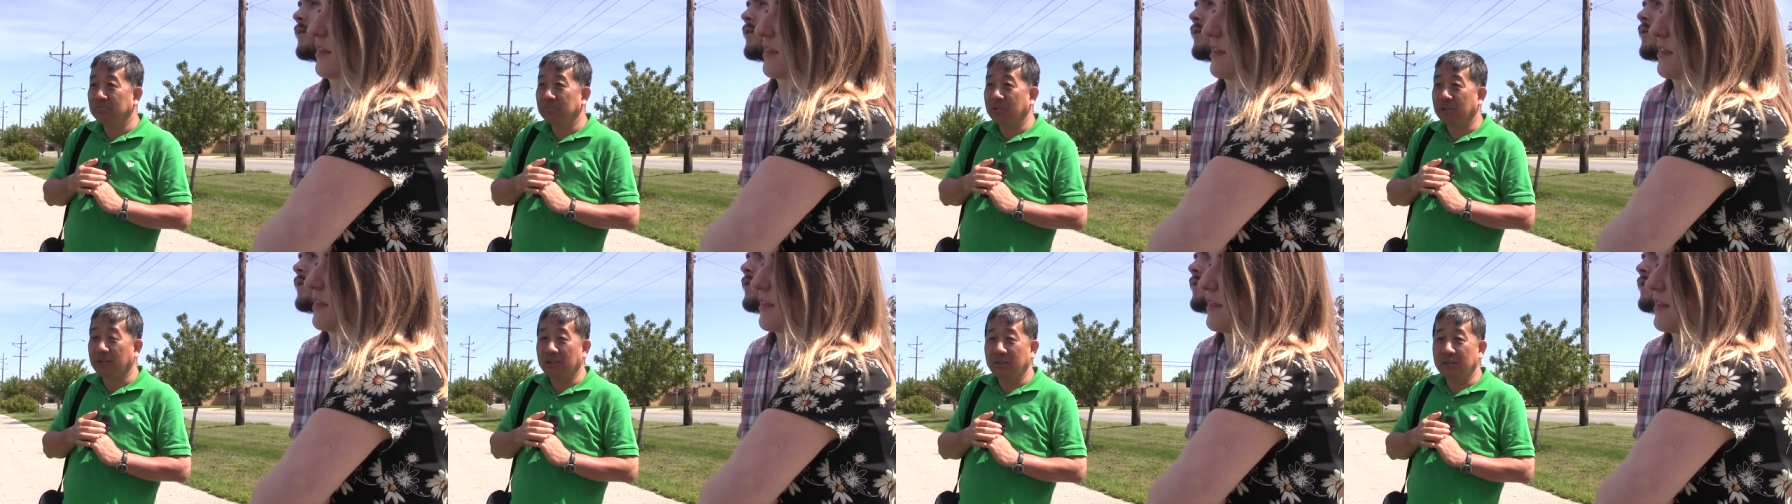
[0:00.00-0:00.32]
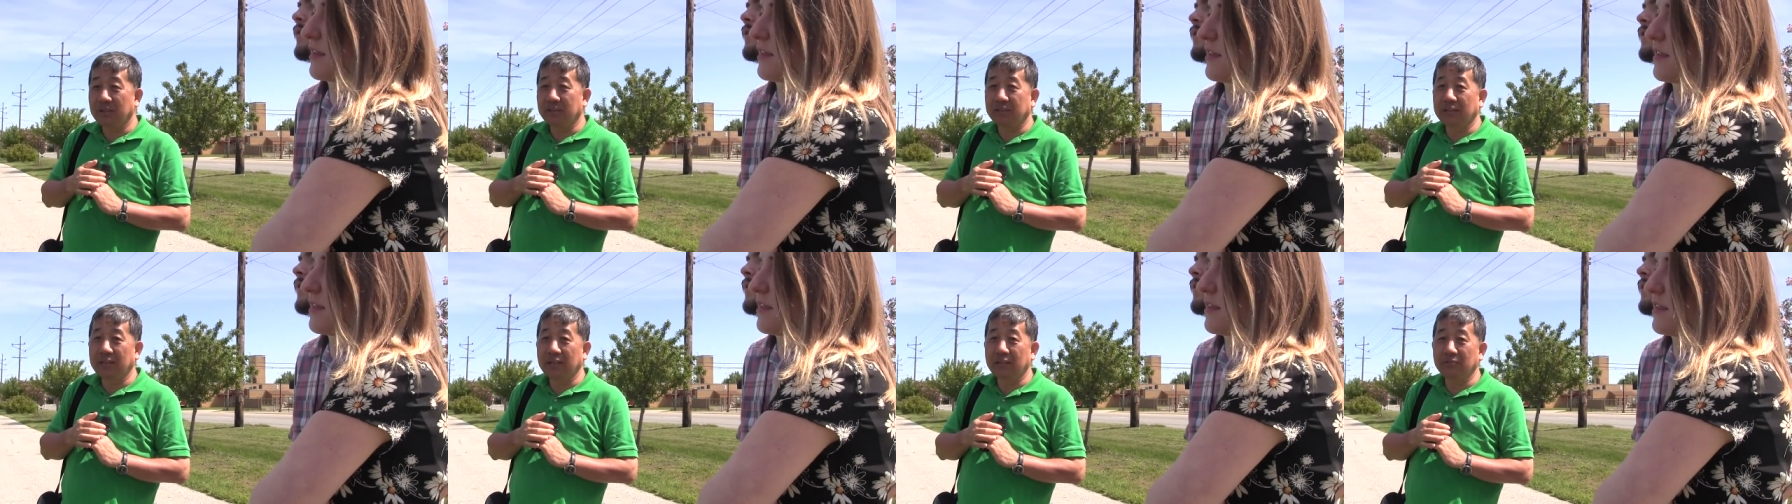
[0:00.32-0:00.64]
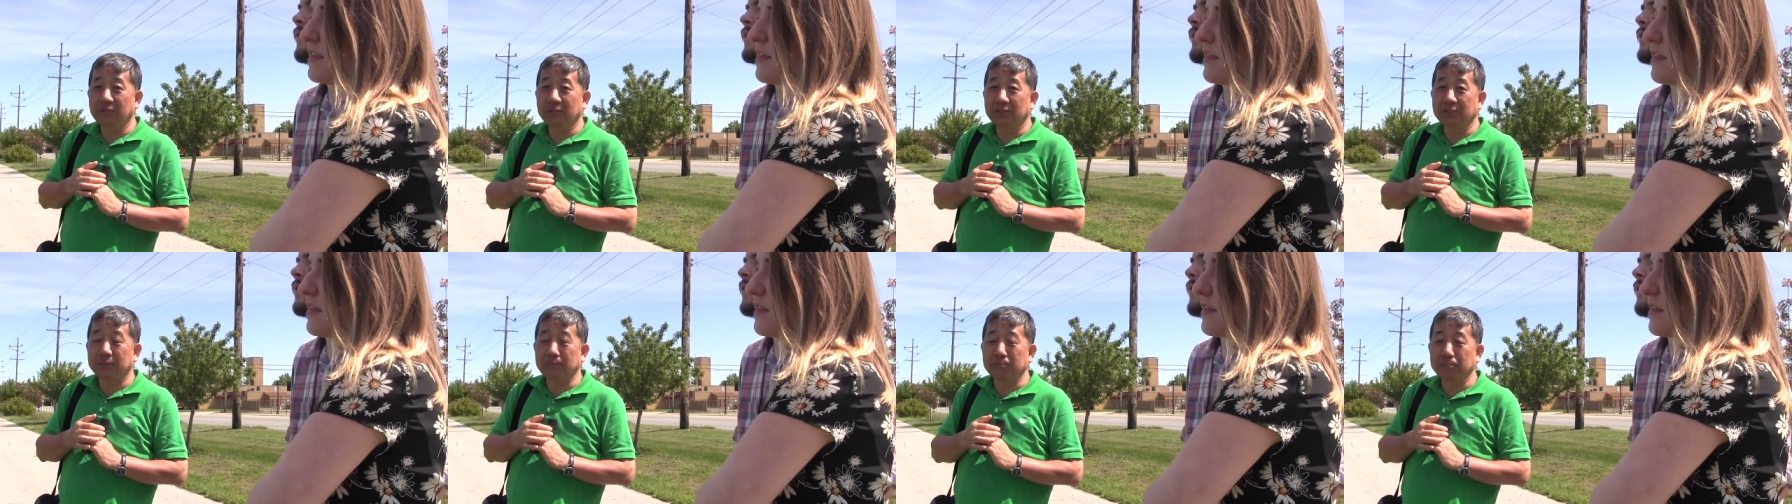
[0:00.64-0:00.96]
Okay, that
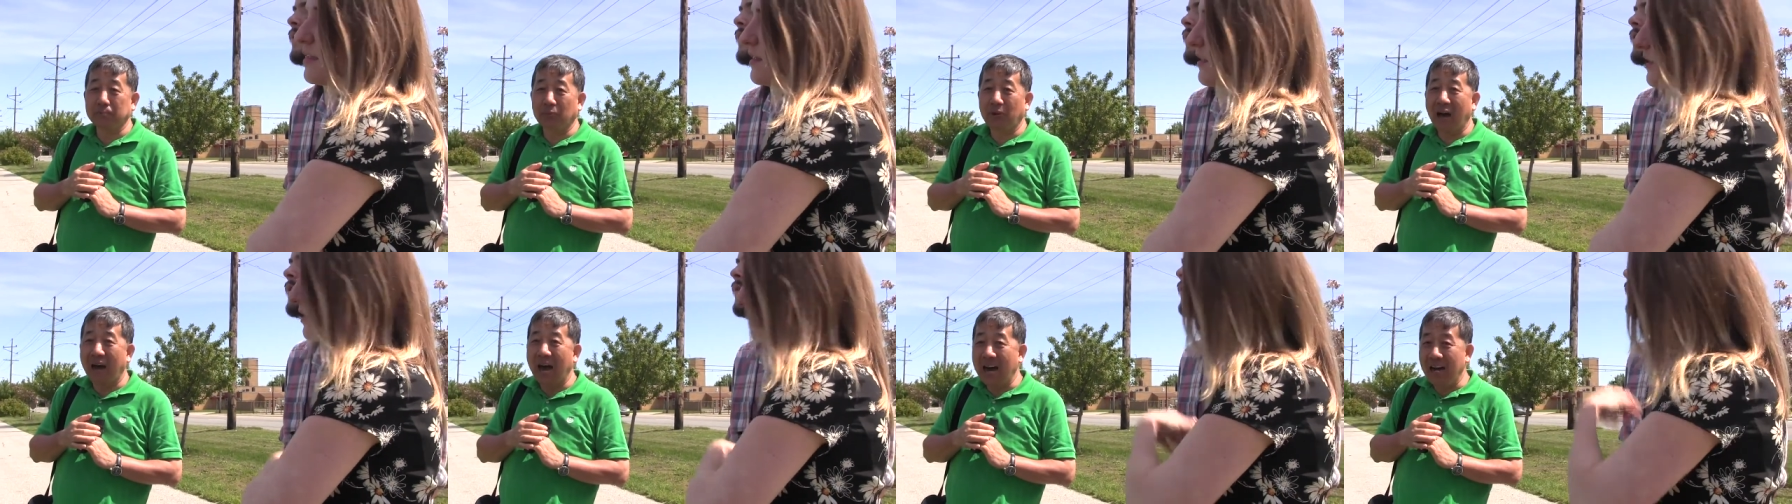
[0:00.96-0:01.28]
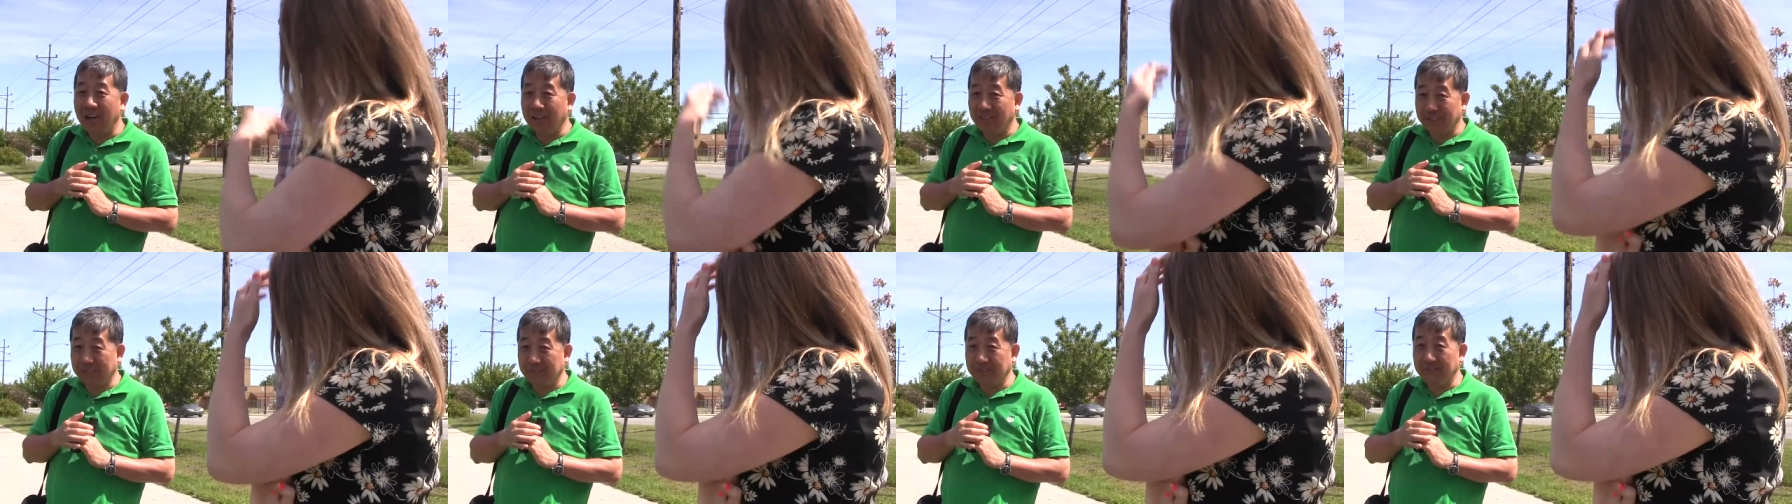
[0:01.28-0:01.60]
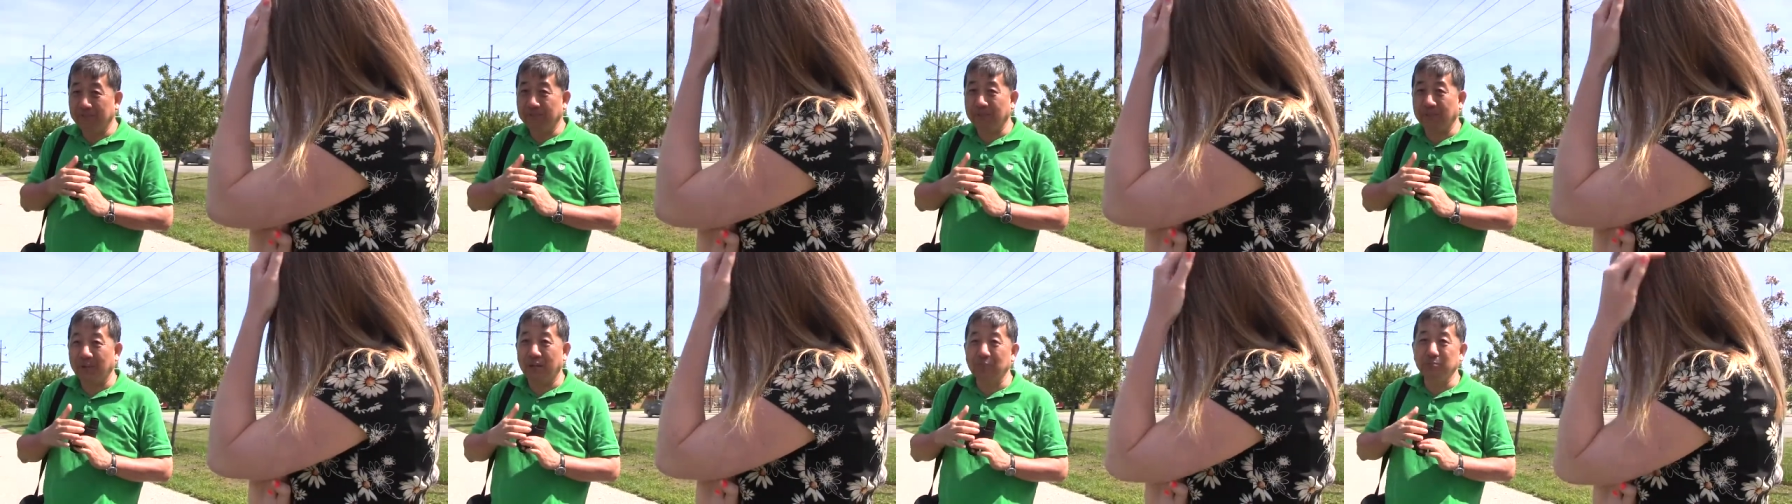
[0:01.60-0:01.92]
was brown
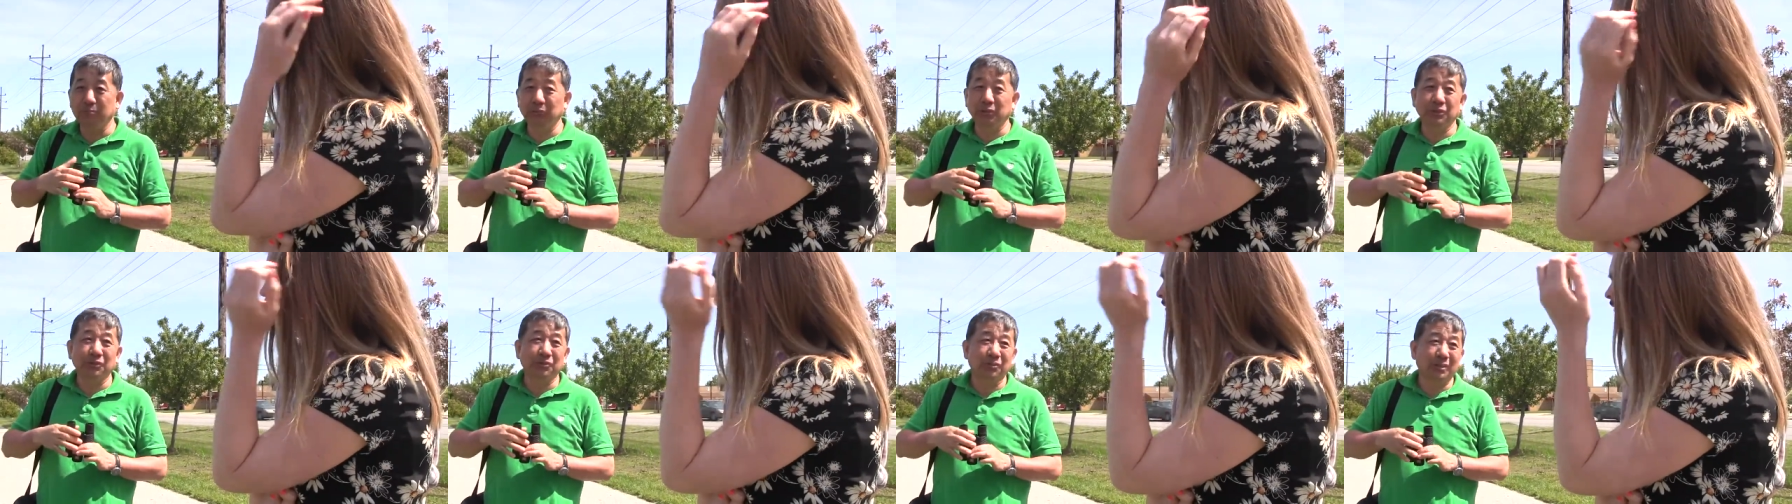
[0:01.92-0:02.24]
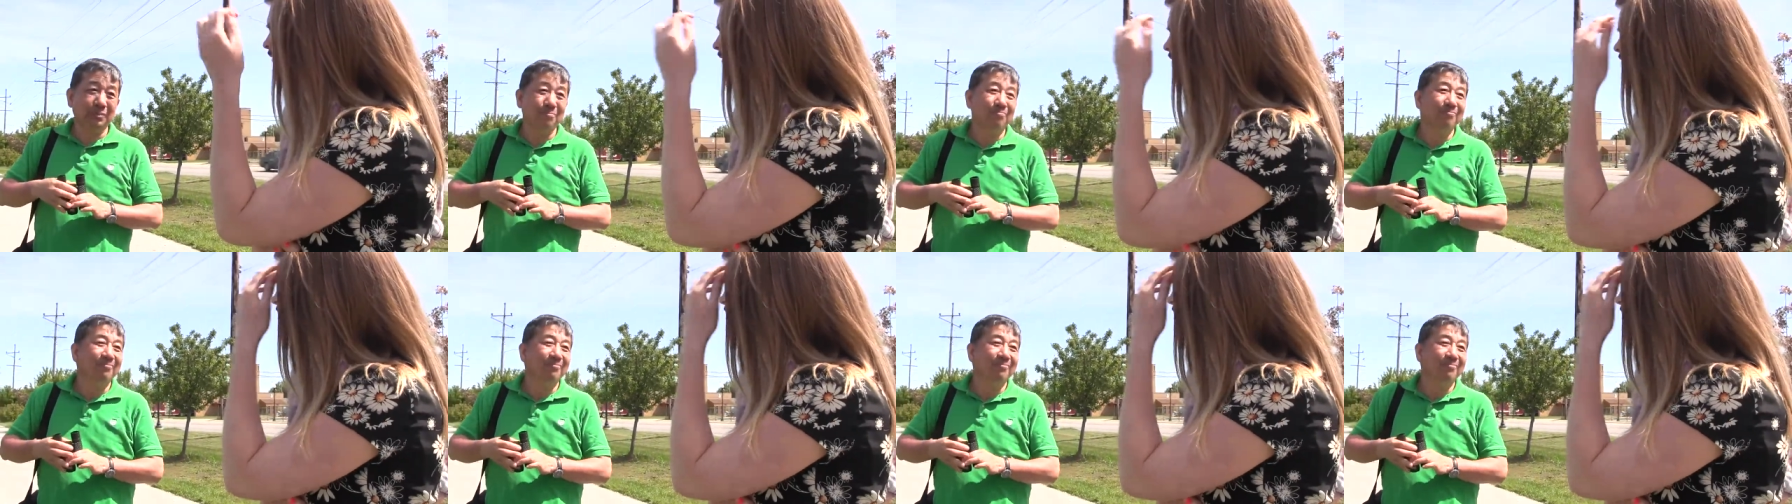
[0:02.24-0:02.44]
from Europe.